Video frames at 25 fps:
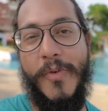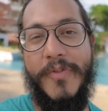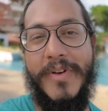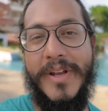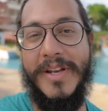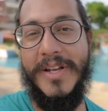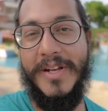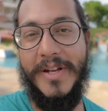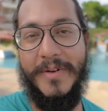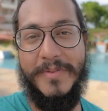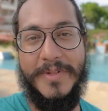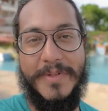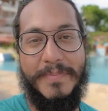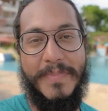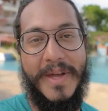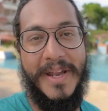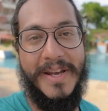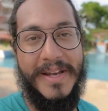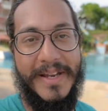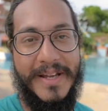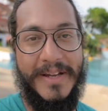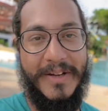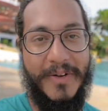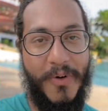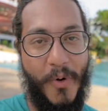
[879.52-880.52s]
We've ended up
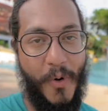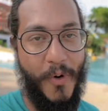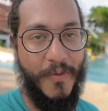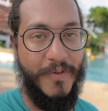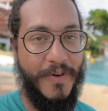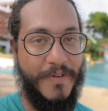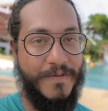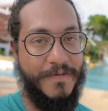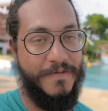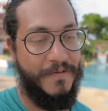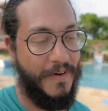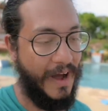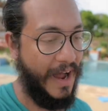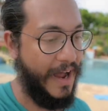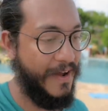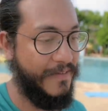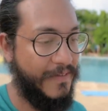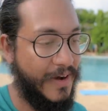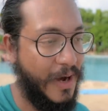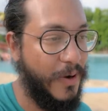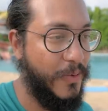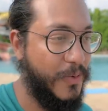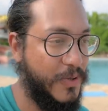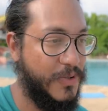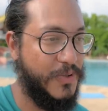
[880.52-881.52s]
spending over five
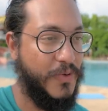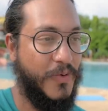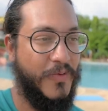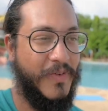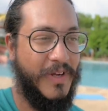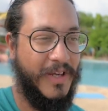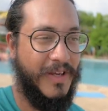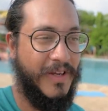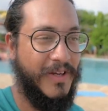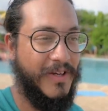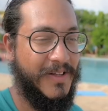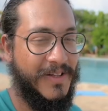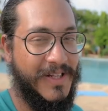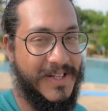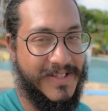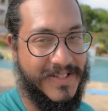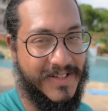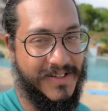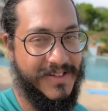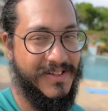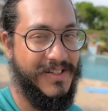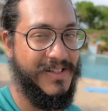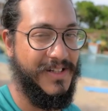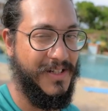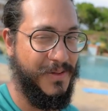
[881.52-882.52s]
hours over here. That's a
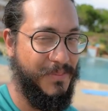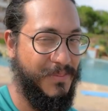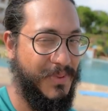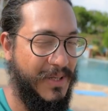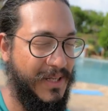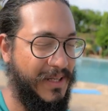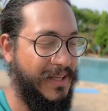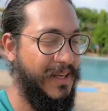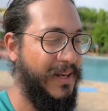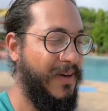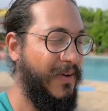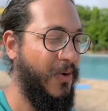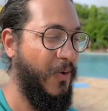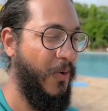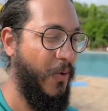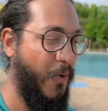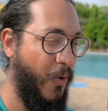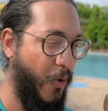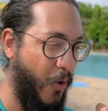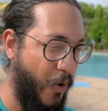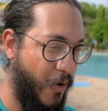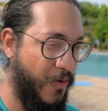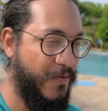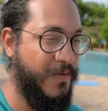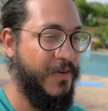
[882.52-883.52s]
little bit
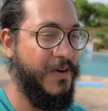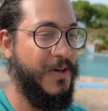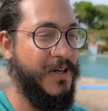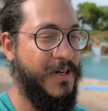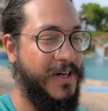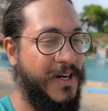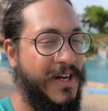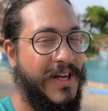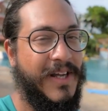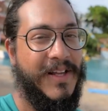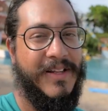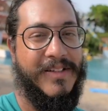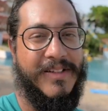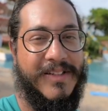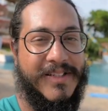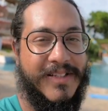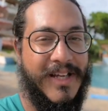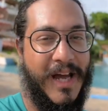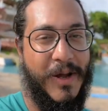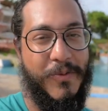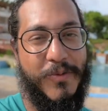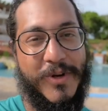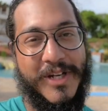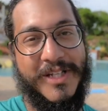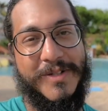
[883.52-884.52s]
over the
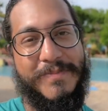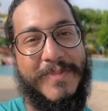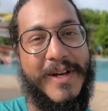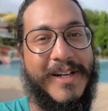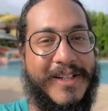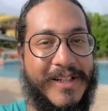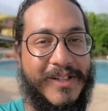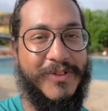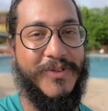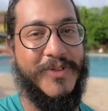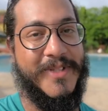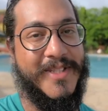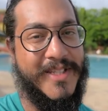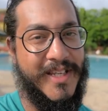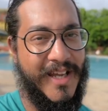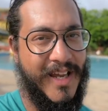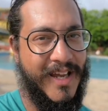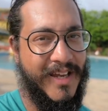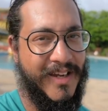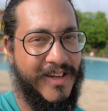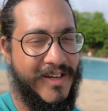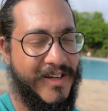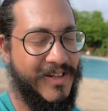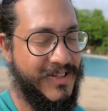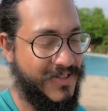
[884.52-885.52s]
time we expected to stay
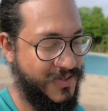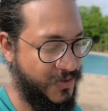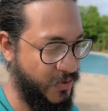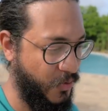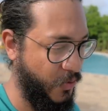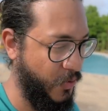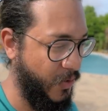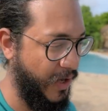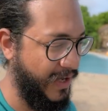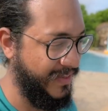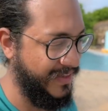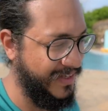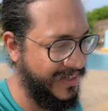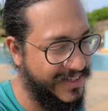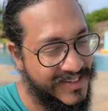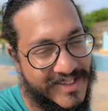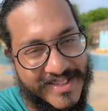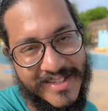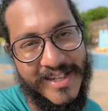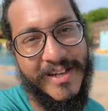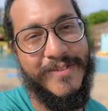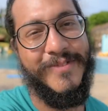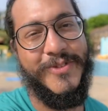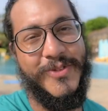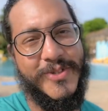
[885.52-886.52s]
here. So I think it's
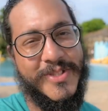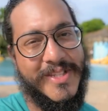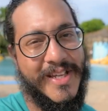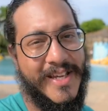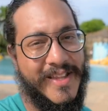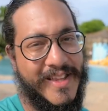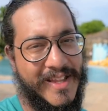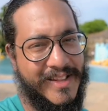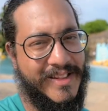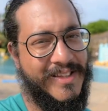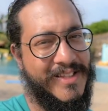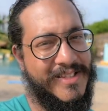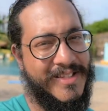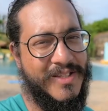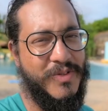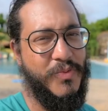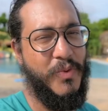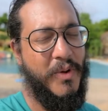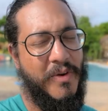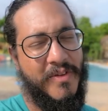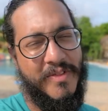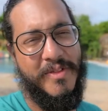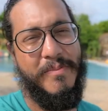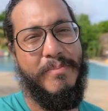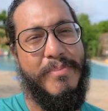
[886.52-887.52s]
safe to say that this is
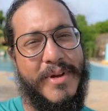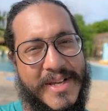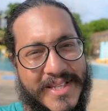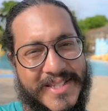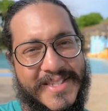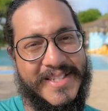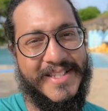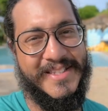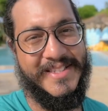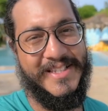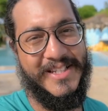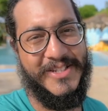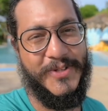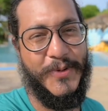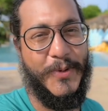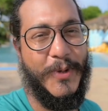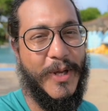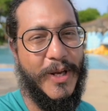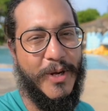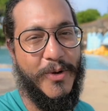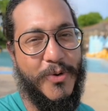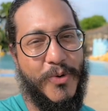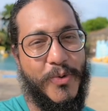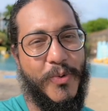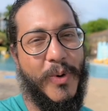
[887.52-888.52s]
one of the best things that you
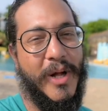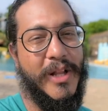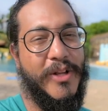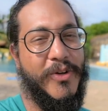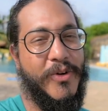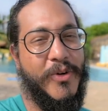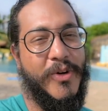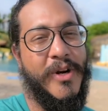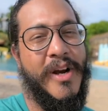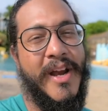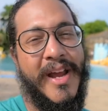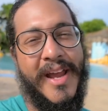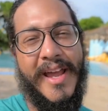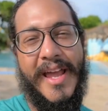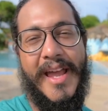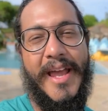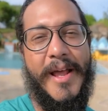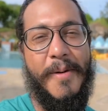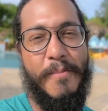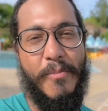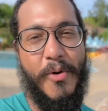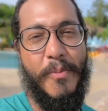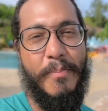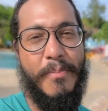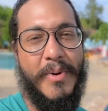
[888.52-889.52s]
can do while you're
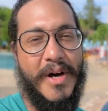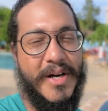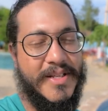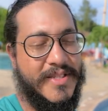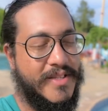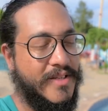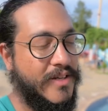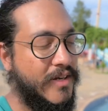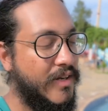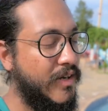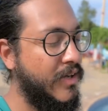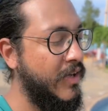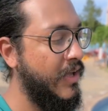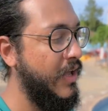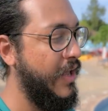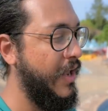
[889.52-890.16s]
in Mombasa.